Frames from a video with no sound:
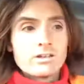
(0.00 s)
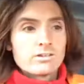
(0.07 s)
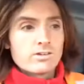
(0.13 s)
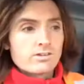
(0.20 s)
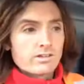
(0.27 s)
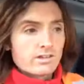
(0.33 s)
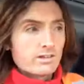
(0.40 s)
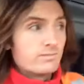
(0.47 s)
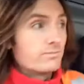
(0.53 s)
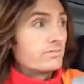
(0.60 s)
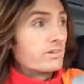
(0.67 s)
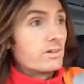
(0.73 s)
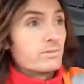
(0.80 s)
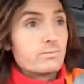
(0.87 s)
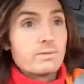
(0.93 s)
Just to
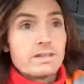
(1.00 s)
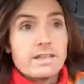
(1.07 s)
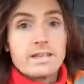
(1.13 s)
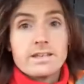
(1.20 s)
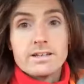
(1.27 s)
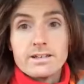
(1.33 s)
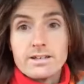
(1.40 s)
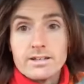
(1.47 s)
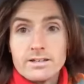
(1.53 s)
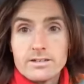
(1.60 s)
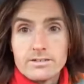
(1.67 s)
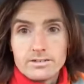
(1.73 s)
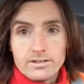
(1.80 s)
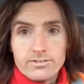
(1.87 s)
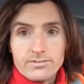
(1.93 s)
confirm the
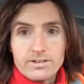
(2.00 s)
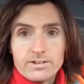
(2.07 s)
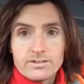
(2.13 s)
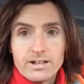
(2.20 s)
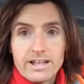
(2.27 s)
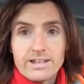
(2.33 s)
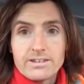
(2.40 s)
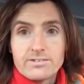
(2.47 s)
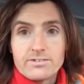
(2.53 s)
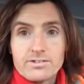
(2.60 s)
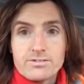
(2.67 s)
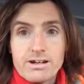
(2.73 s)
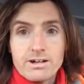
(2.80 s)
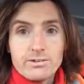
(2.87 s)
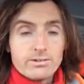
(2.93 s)
official end of a
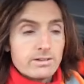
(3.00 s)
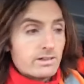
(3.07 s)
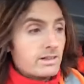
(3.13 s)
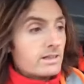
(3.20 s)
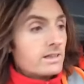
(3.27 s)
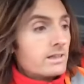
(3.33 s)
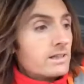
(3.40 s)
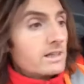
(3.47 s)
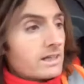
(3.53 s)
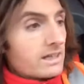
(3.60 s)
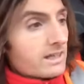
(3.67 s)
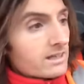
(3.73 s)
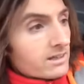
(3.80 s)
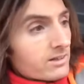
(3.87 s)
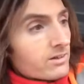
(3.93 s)
drought.
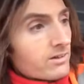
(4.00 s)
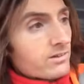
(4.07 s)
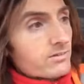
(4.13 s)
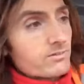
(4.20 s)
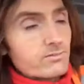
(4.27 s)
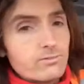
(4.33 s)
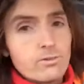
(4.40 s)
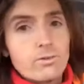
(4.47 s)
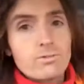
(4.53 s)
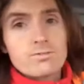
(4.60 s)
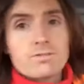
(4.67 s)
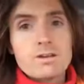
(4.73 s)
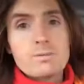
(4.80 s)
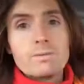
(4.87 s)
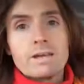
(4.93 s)
And now I've got 4
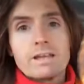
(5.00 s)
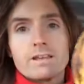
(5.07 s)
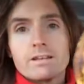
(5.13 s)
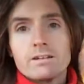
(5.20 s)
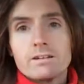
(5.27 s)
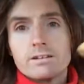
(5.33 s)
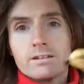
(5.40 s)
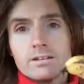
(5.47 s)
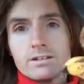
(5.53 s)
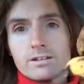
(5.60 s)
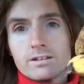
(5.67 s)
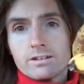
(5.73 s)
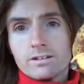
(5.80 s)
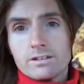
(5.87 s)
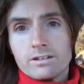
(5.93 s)
freebies
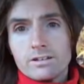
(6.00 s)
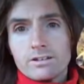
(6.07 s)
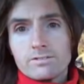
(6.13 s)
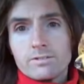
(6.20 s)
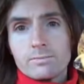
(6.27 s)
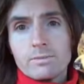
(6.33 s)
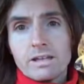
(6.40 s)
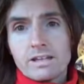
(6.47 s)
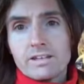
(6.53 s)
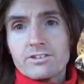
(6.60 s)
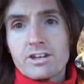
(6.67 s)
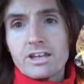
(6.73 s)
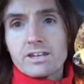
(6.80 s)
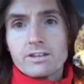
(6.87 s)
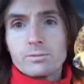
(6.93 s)
from Nick
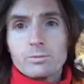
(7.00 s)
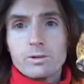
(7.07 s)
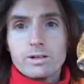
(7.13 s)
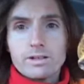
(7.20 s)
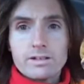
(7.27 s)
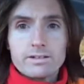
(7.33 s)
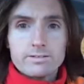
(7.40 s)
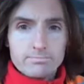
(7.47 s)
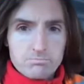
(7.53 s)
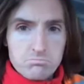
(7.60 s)
Gent at work.